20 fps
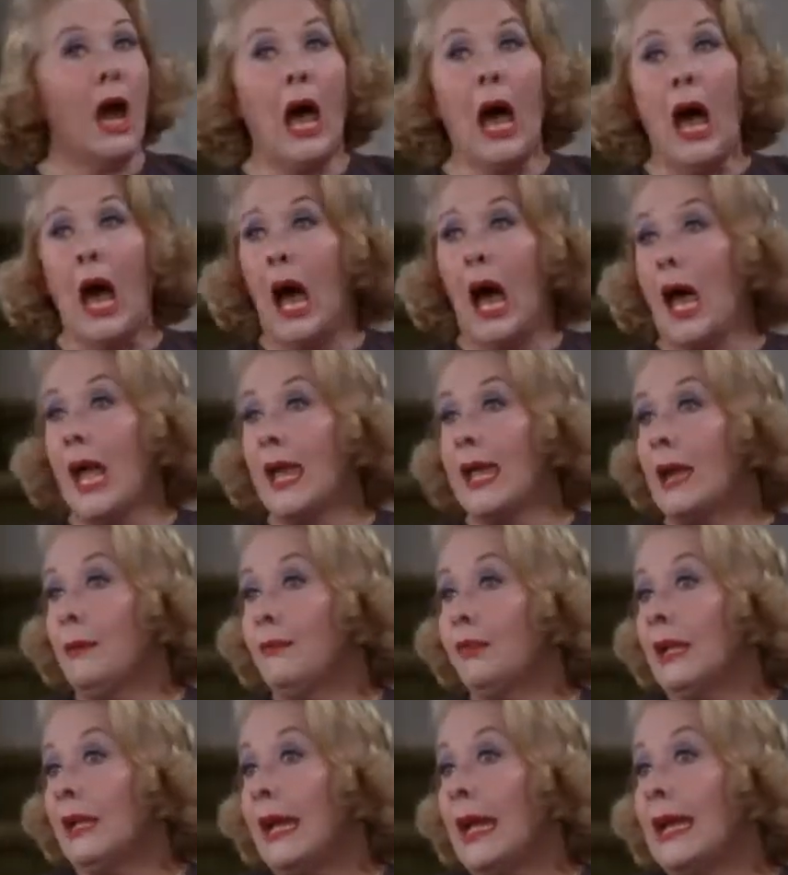I am
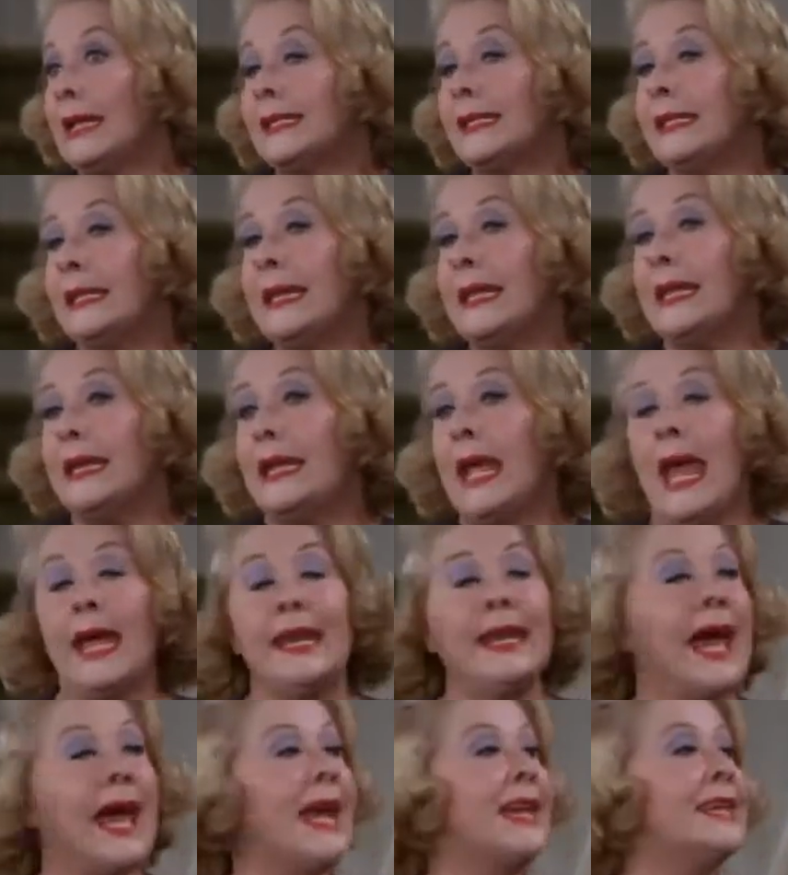the lessee,
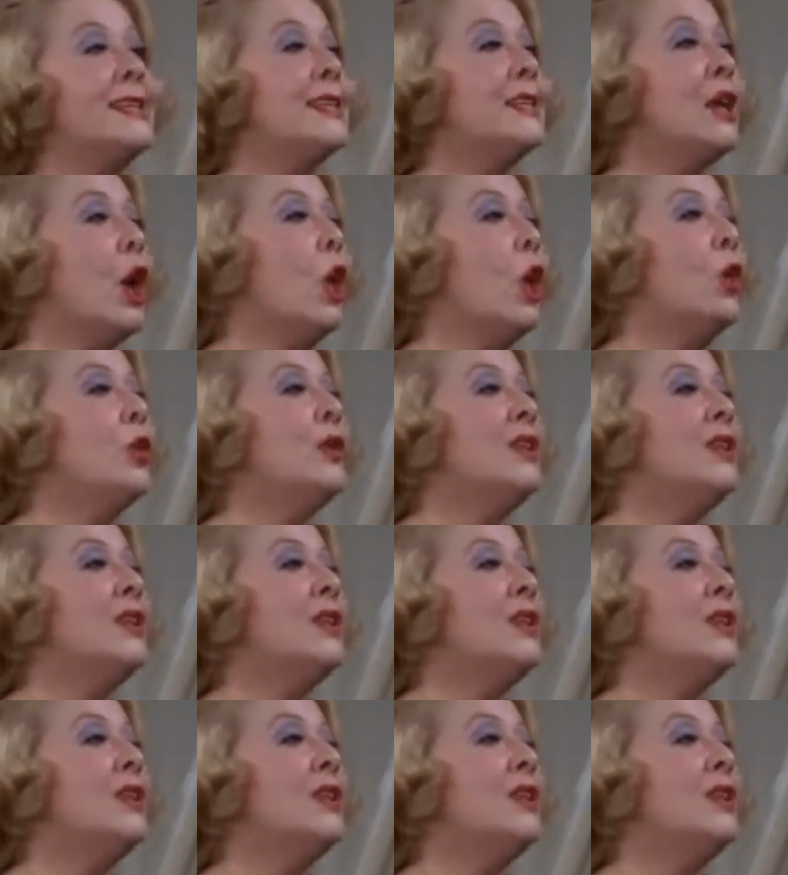and I so